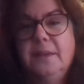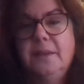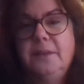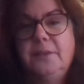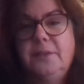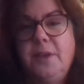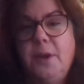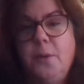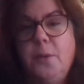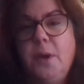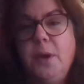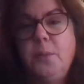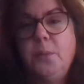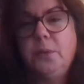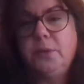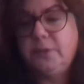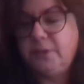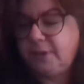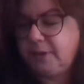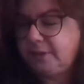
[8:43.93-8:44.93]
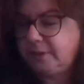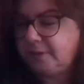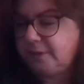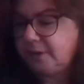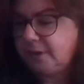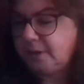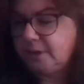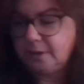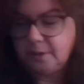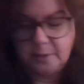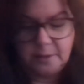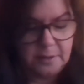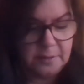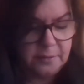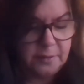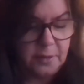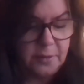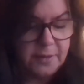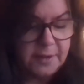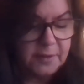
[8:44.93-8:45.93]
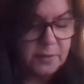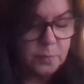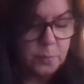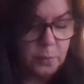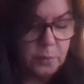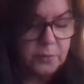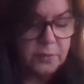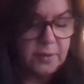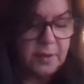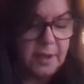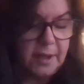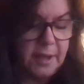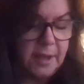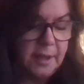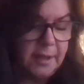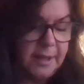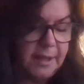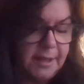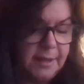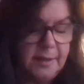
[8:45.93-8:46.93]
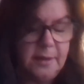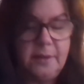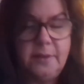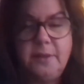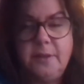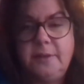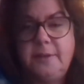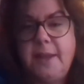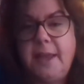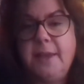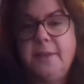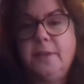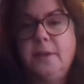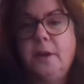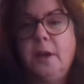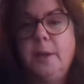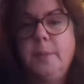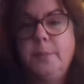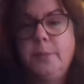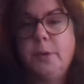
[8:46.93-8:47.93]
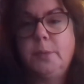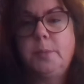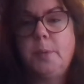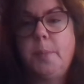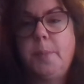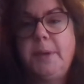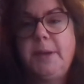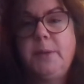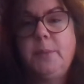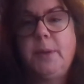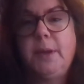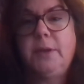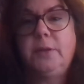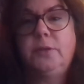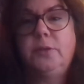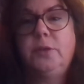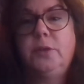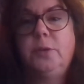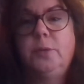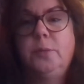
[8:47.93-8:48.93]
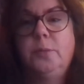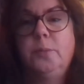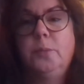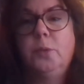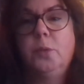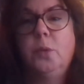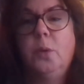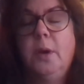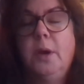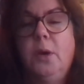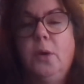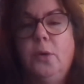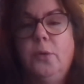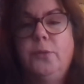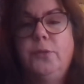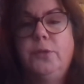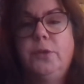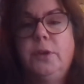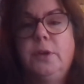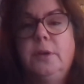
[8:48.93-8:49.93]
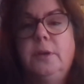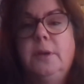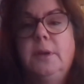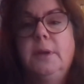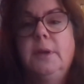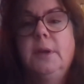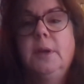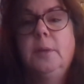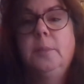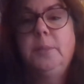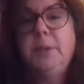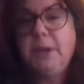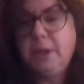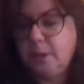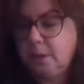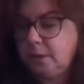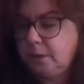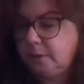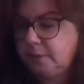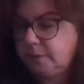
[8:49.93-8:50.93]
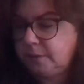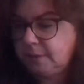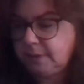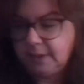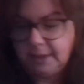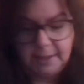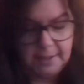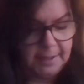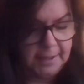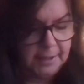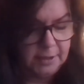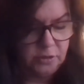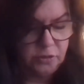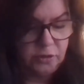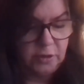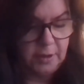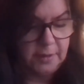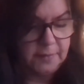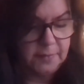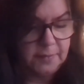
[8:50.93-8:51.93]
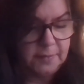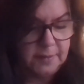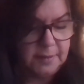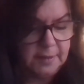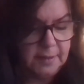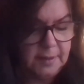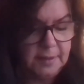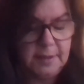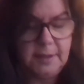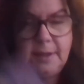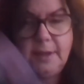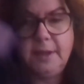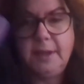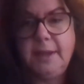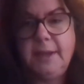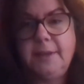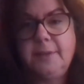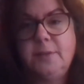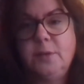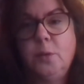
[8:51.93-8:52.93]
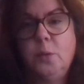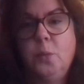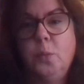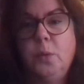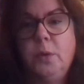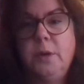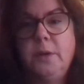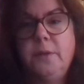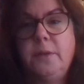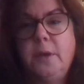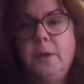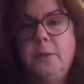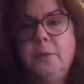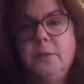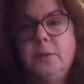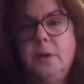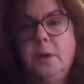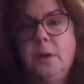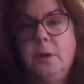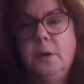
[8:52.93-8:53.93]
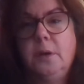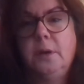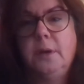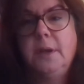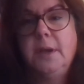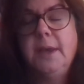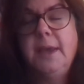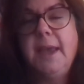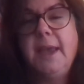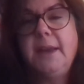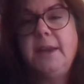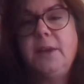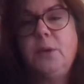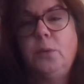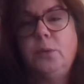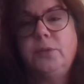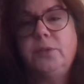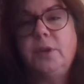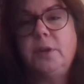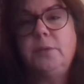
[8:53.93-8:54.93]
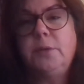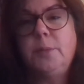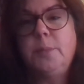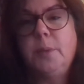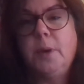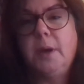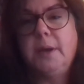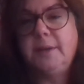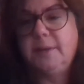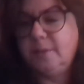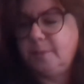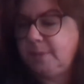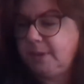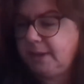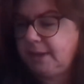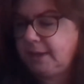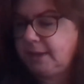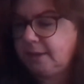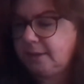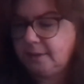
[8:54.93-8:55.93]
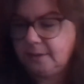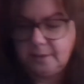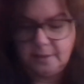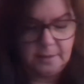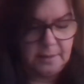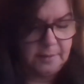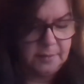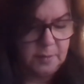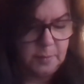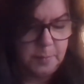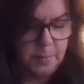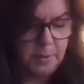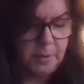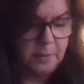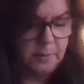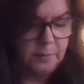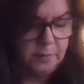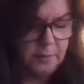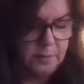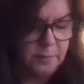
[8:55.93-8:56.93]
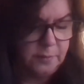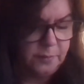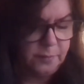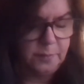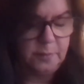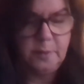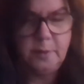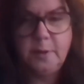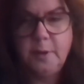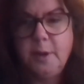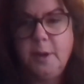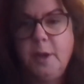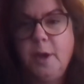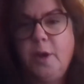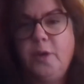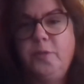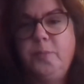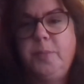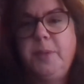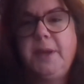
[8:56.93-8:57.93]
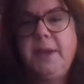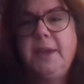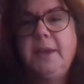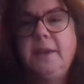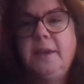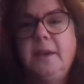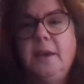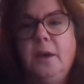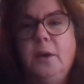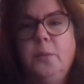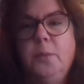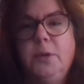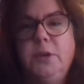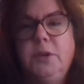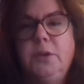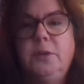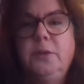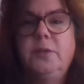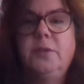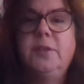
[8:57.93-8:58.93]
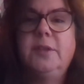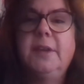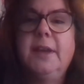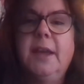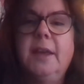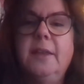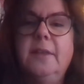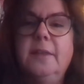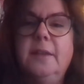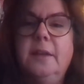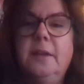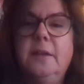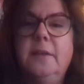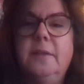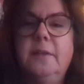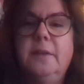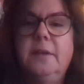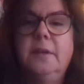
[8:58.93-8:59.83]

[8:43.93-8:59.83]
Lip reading: So this was the deck that I probably went to quite often, because it just is one of those cards. It also reminds me, I suppose, of being young, when you used to get the